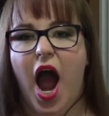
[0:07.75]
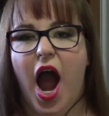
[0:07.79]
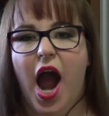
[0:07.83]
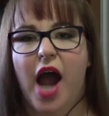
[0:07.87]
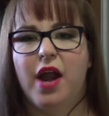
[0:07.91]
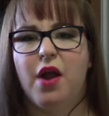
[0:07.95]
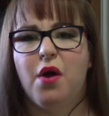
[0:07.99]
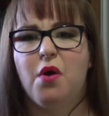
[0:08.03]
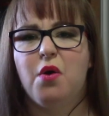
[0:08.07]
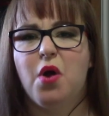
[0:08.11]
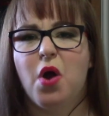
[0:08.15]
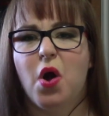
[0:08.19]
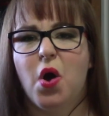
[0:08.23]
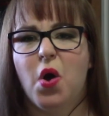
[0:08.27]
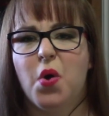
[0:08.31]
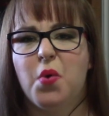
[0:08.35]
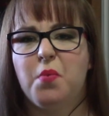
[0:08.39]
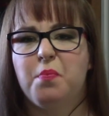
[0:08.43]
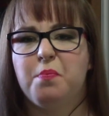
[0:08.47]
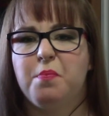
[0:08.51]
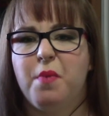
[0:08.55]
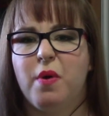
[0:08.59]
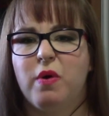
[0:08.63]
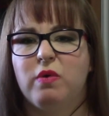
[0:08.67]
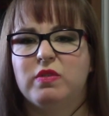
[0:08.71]
I don't
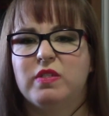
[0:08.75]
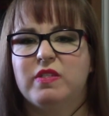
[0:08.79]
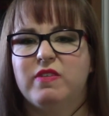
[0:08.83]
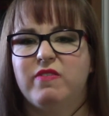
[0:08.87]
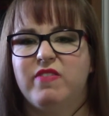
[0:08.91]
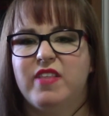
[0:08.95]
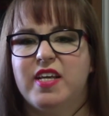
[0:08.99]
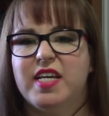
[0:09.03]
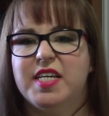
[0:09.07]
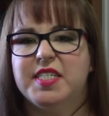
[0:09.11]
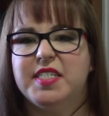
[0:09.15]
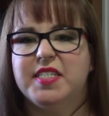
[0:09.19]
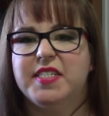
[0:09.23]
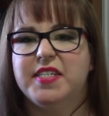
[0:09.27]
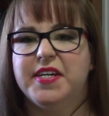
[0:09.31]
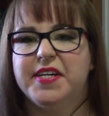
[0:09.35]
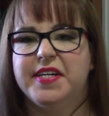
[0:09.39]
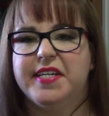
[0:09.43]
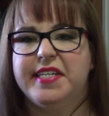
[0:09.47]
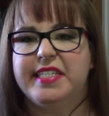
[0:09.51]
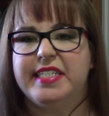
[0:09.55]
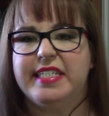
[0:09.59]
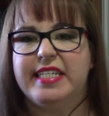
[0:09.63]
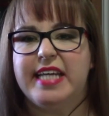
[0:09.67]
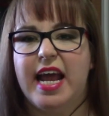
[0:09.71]
own most of these
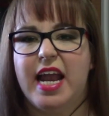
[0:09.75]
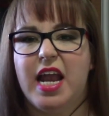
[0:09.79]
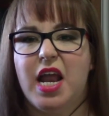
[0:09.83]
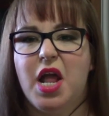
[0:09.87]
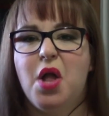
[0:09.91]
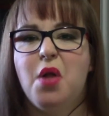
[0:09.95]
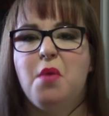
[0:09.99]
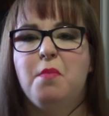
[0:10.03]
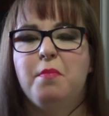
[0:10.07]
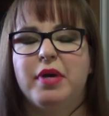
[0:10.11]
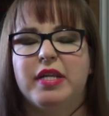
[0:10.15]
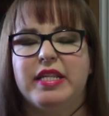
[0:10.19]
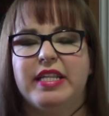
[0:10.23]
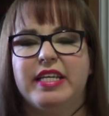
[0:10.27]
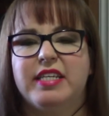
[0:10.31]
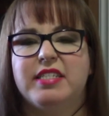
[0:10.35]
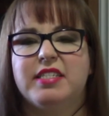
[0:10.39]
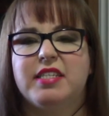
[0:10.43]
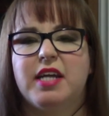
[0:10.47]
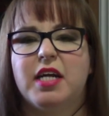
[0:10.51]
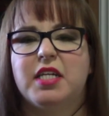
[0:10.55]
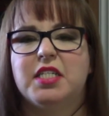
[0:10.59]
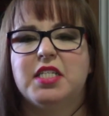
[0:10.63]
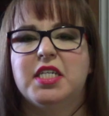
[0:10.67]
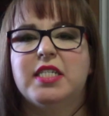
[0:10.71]
series yet, but
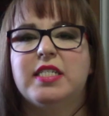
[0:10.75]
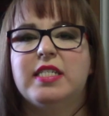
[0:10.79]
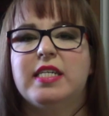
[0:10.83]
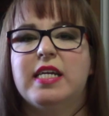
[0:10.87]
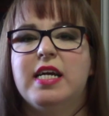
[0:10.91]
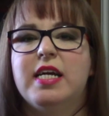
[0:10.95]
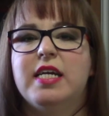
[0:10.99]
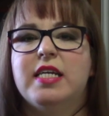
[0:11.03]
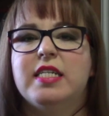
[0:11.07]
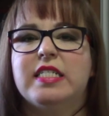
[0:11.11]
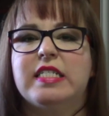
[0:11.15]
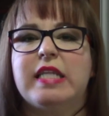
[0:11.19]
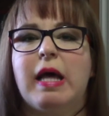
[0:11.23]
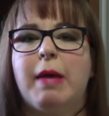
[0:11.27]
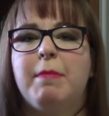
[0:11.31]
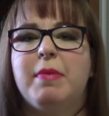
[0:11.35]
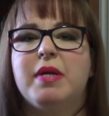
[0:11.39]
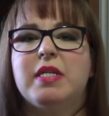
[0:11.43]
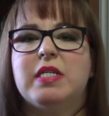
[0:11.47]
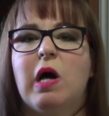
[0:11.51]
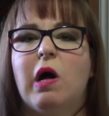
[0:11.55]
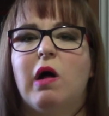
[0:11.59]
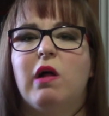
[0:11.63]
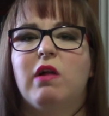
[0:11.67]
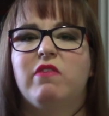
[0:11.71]
these are just some
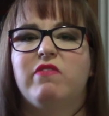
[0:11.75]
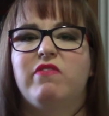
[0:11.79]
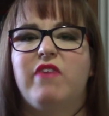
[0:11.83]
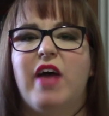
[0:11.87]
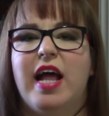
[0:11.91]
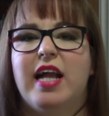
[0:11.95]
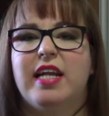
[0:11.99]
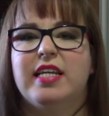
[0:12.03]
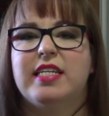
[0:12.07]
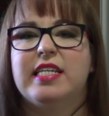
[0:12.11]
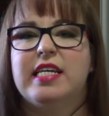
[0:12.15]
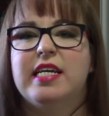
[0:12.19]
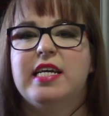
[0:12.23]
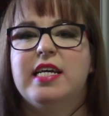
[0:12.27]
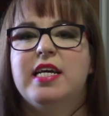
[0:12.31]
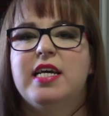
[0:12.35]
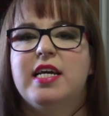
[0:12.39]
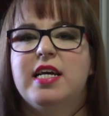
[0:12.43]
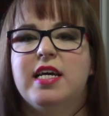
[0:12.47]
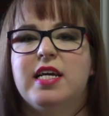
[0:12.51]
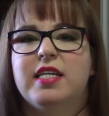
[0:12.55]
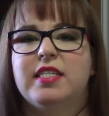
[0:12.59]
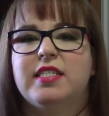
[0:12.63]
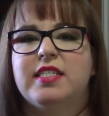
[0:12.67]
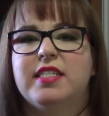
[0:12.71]
adult
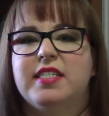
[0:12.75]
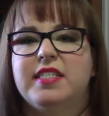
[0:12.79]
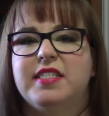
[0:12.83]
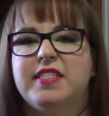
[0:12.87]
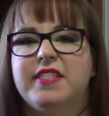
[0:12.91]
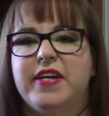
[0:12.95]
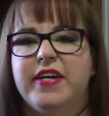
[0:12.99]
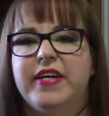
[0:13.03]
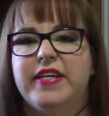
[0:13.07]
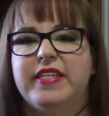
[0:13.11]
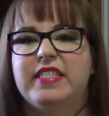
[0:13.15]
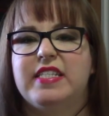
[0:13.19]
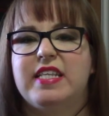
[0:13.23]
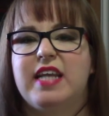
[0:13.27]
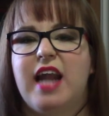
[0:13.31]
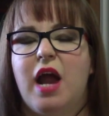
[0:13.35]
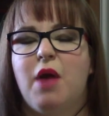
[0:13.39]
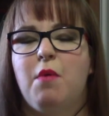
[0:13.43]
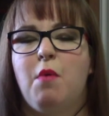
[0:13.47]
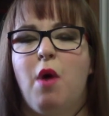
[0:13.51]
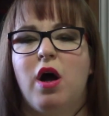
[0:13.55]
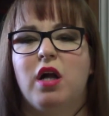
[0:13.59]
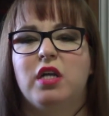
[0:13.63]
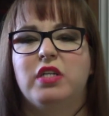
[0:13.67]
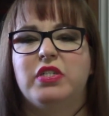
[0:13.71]
fantasy series that
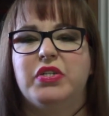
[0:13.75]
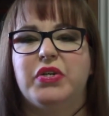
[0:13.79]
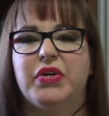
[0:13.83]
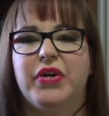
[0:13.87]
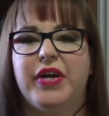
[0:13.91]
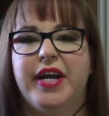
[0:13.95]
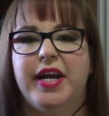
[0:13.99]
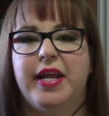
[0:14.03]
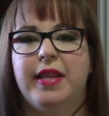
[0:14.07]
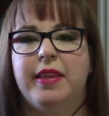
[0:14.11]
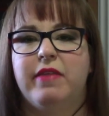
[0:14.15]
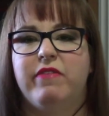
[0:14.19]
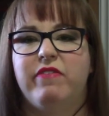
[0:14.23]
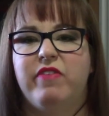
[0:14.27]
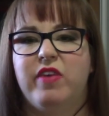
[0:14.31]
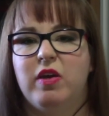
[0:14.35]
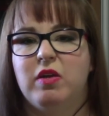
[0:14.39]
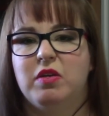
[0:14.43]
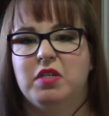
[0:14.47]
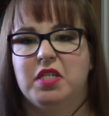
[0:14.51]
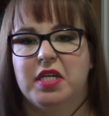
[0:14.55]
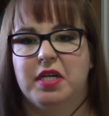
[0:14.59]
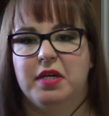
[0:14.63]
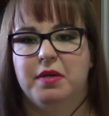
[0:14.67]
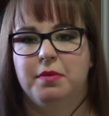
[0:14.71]
I want to read in the
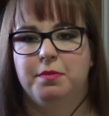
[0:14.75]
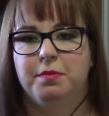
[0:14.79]
future.